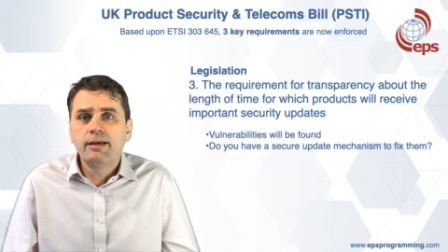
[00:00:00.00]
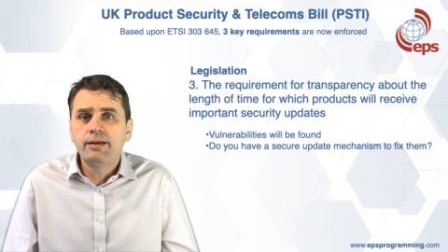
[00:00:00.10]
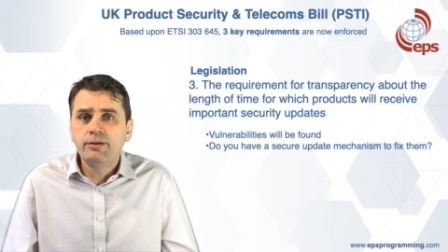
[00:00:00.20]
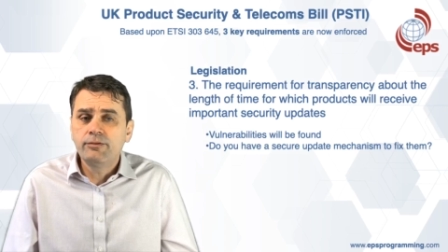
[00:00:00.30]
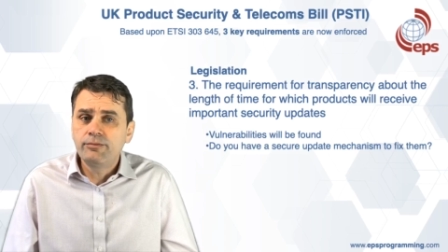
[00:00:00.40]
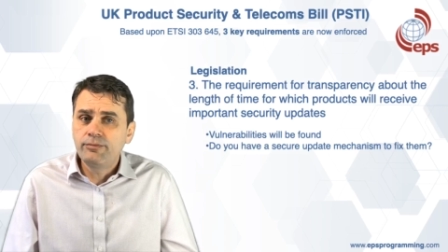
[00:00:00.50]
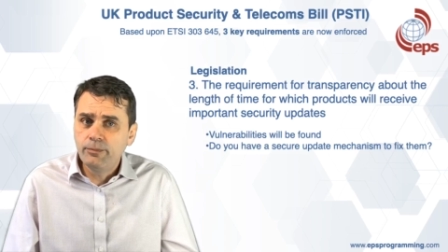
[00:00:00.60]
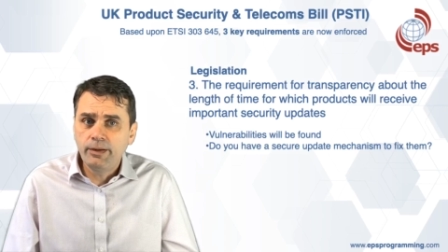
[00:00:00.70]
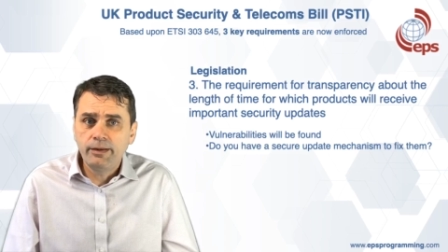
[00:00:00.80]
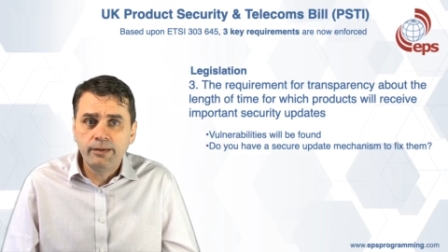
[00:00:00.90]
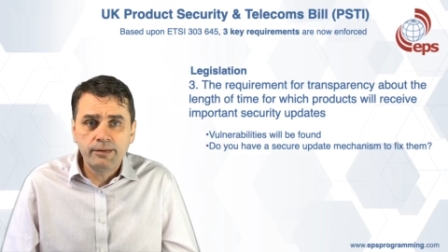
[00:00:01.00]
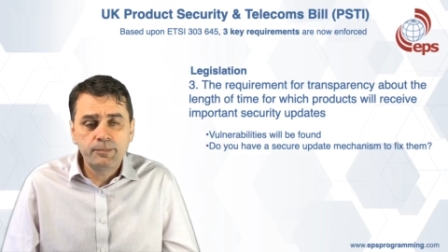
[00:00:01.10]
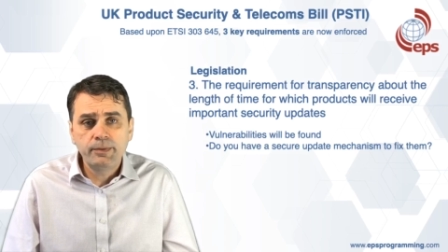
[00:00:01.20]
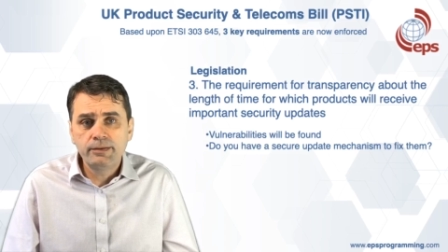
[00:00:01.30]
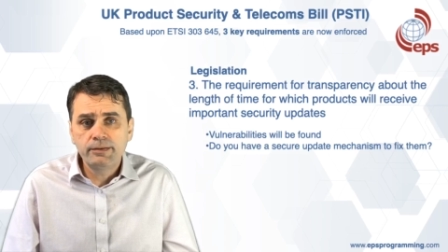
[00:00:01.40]
and your firmware has
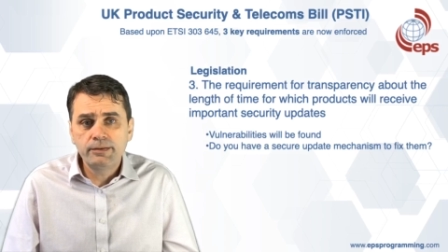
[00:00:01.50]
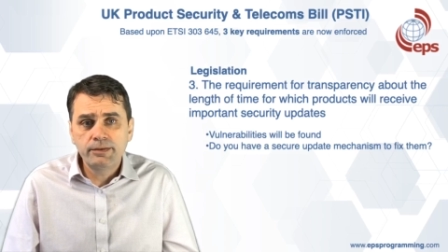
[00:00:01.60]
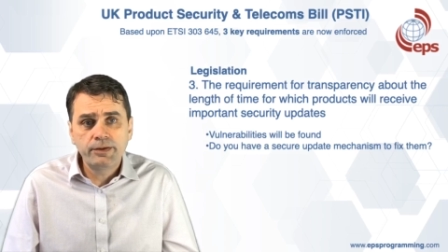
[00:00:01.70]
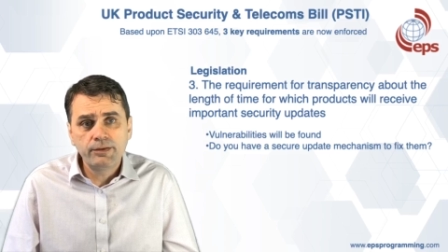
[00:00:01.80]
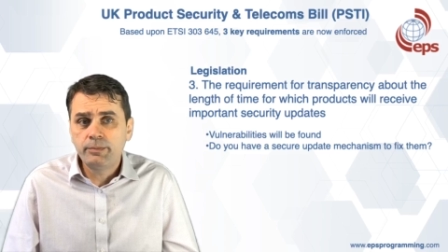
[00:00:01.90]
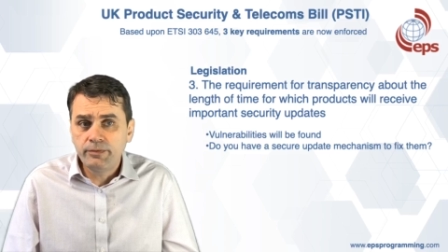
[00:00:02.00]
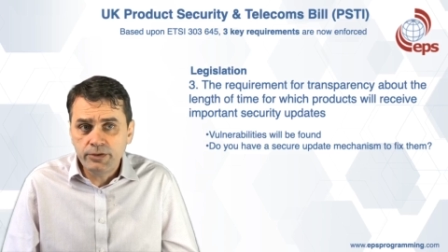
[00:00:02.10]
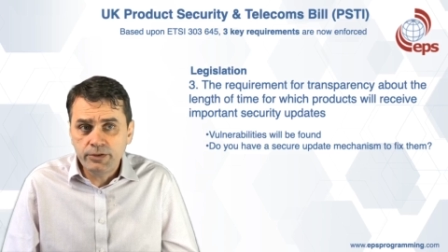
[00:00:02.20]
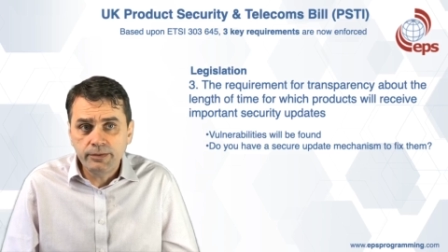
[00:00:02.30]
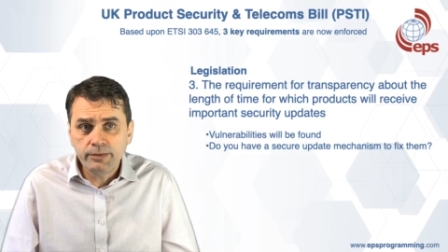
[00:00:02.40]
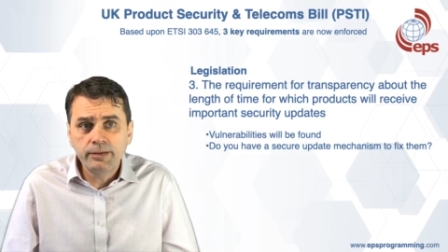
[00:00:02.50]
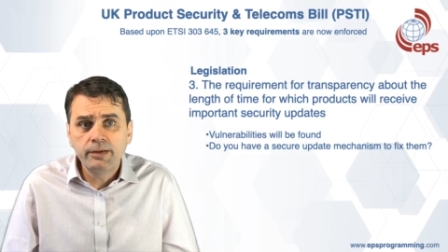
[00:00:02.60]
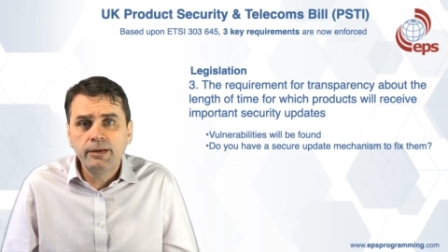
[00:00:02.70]
been securely provisioned,